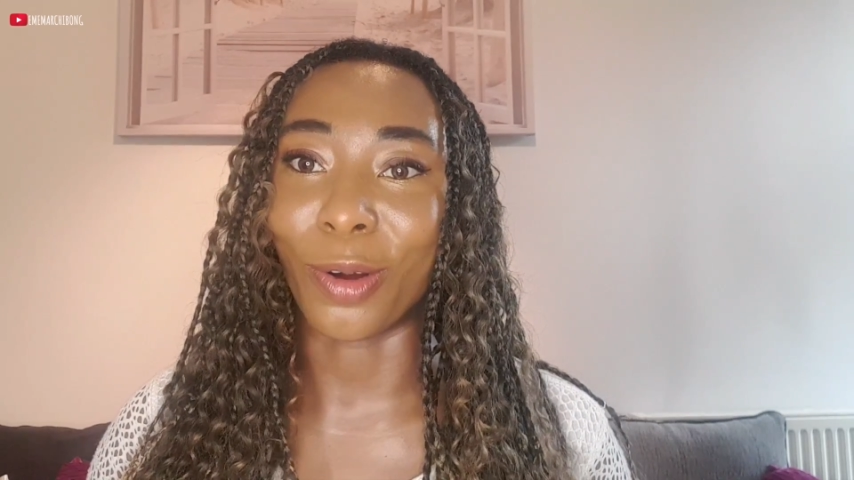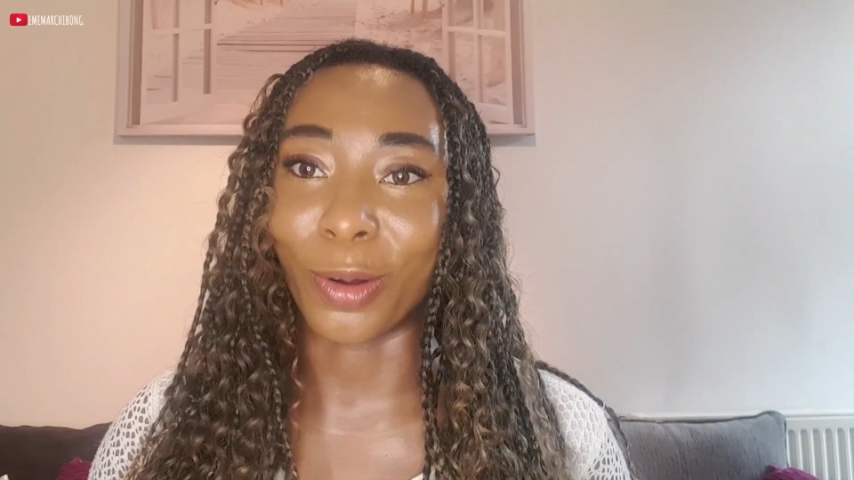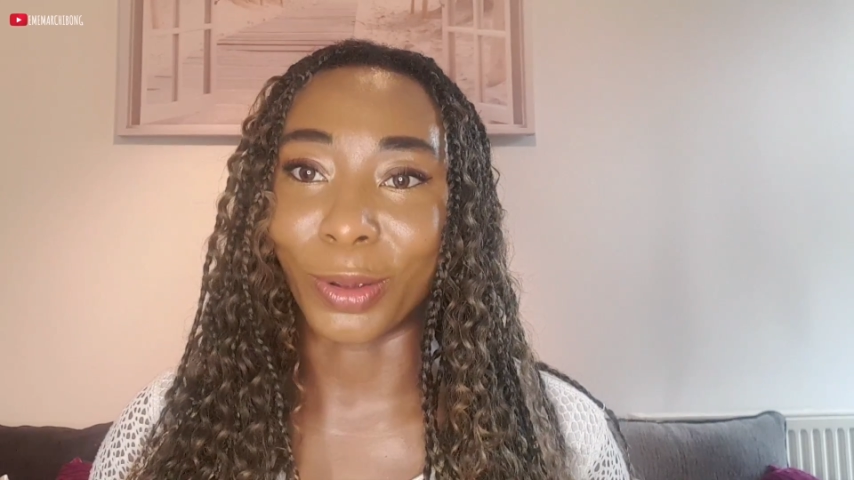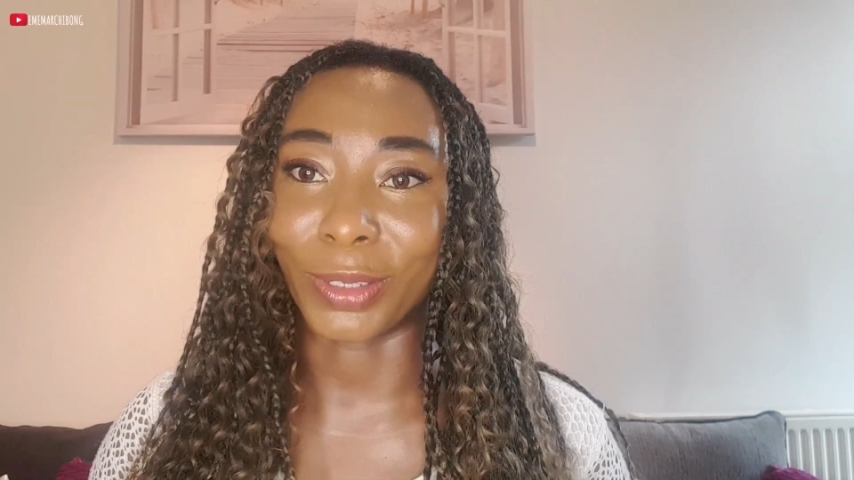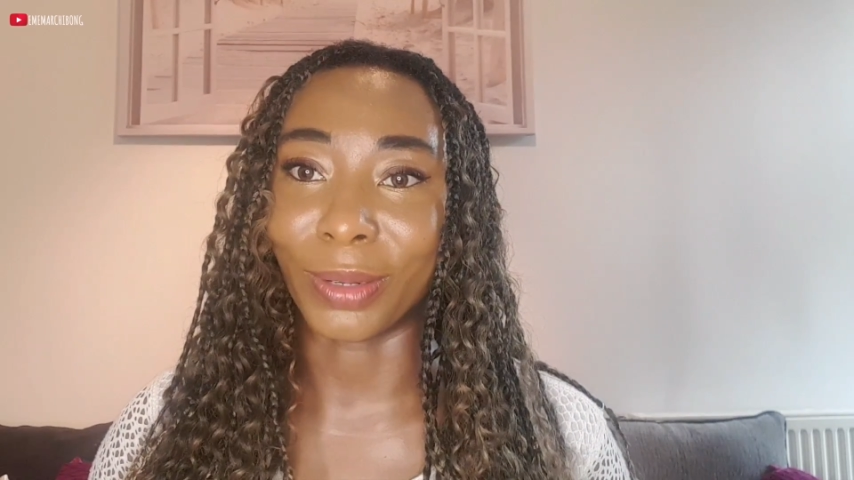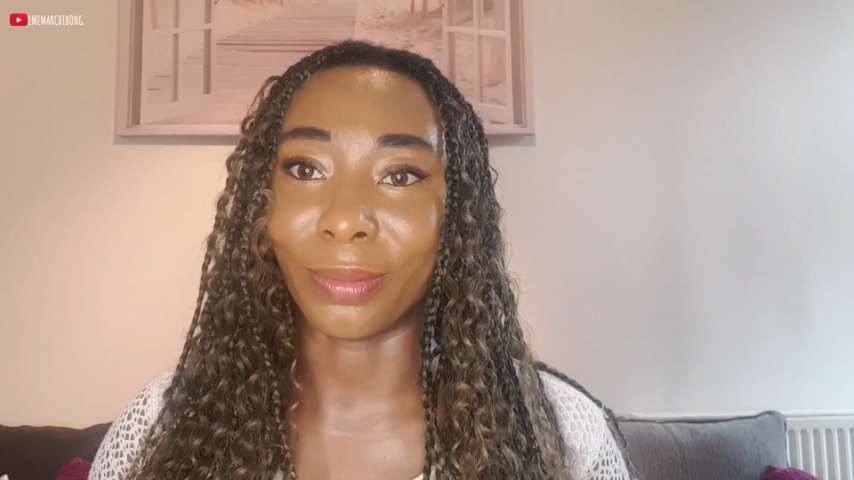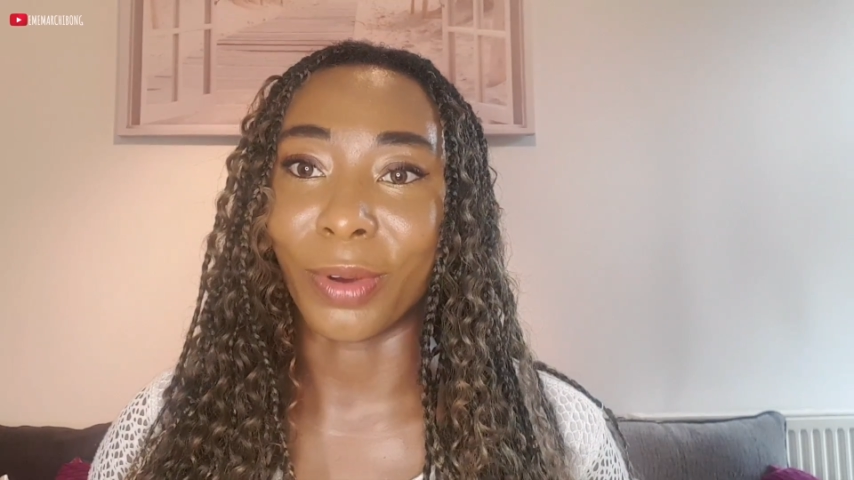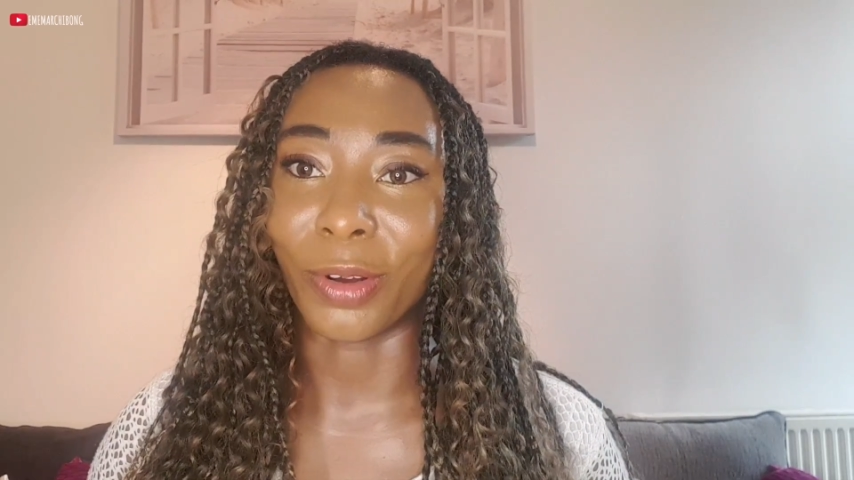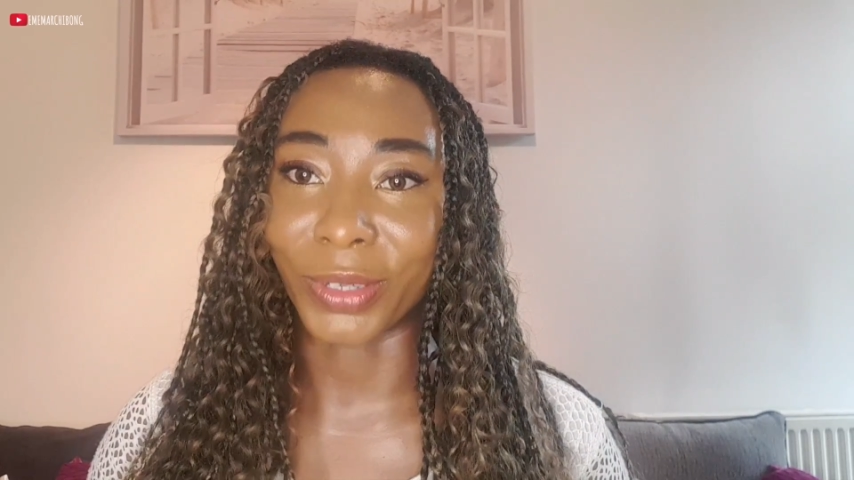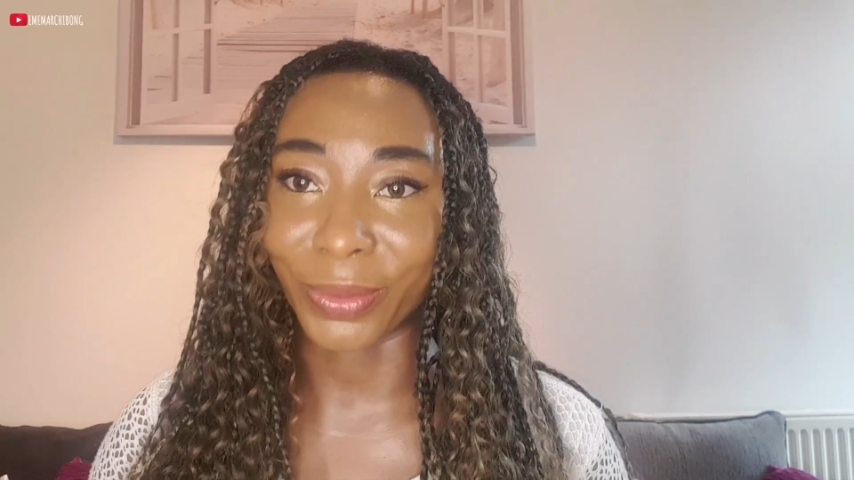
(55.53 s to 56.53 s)
autumn,
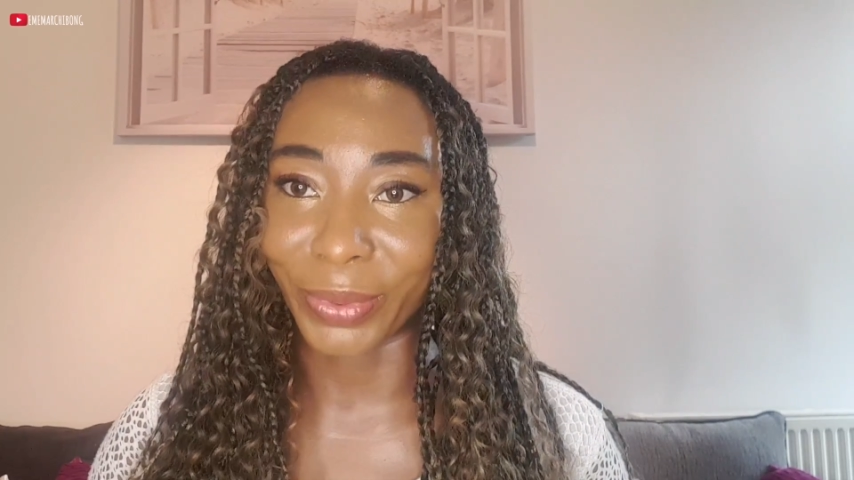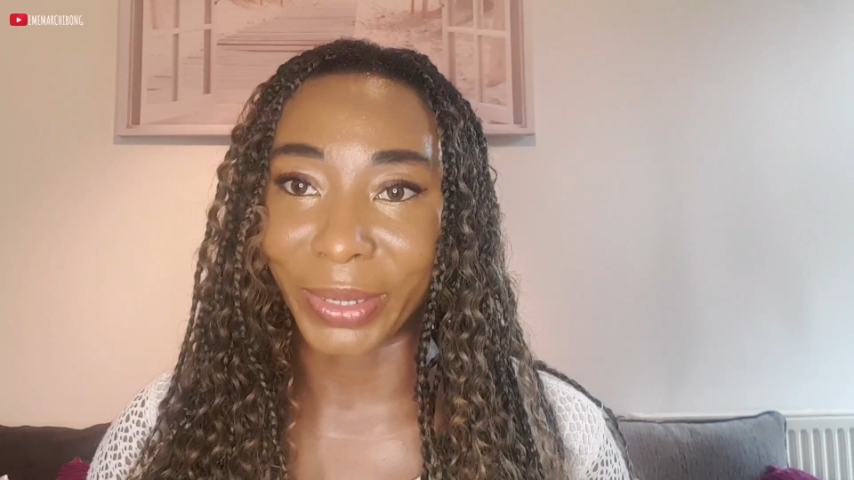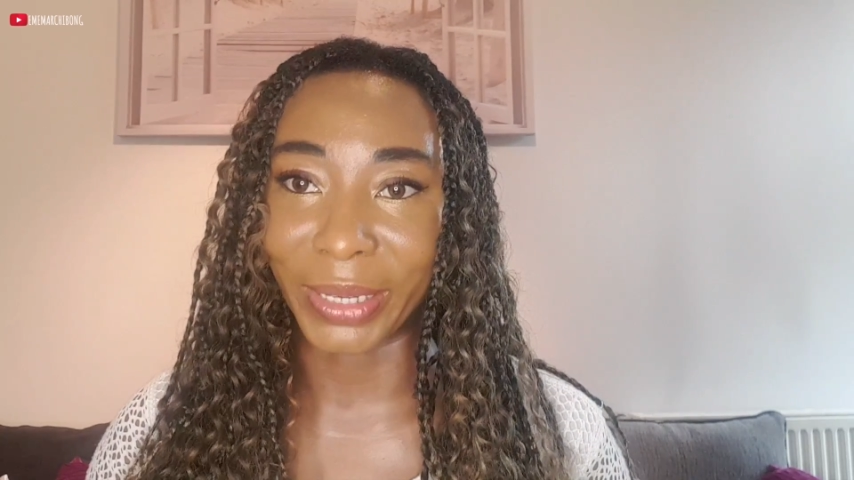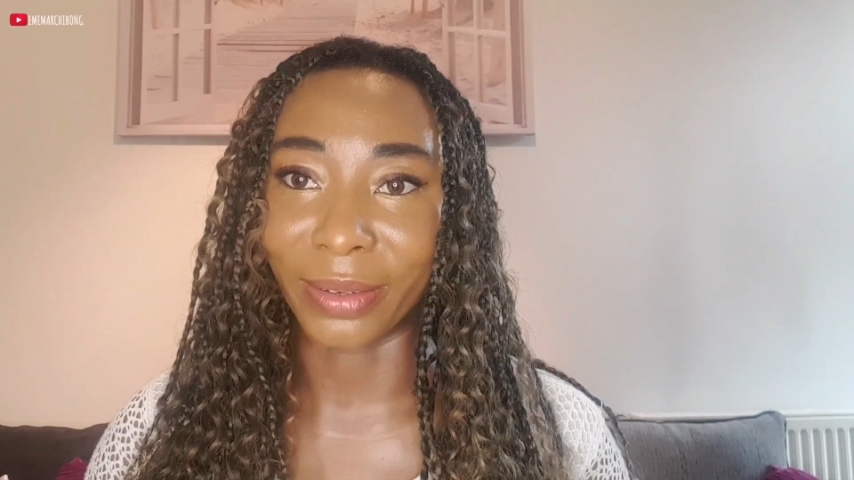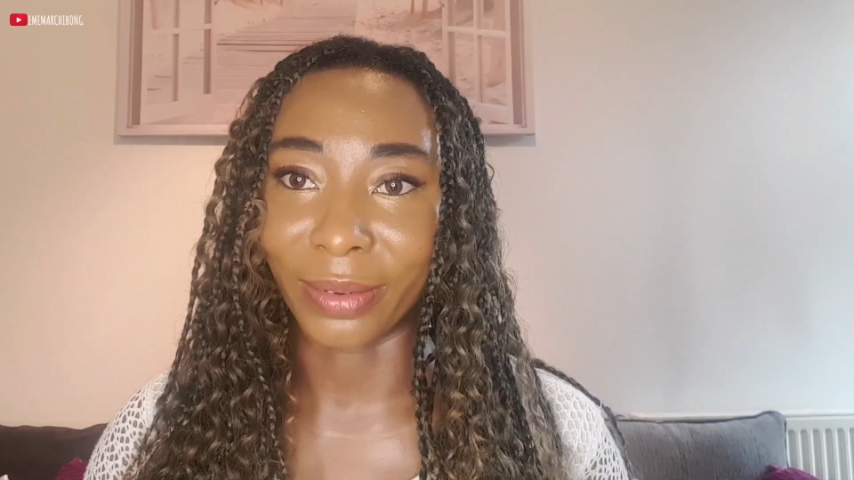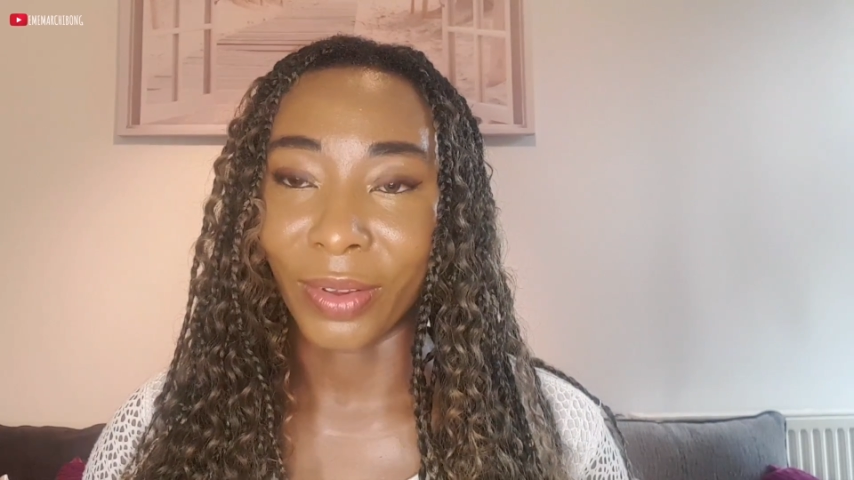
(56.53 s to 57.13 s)
or spring,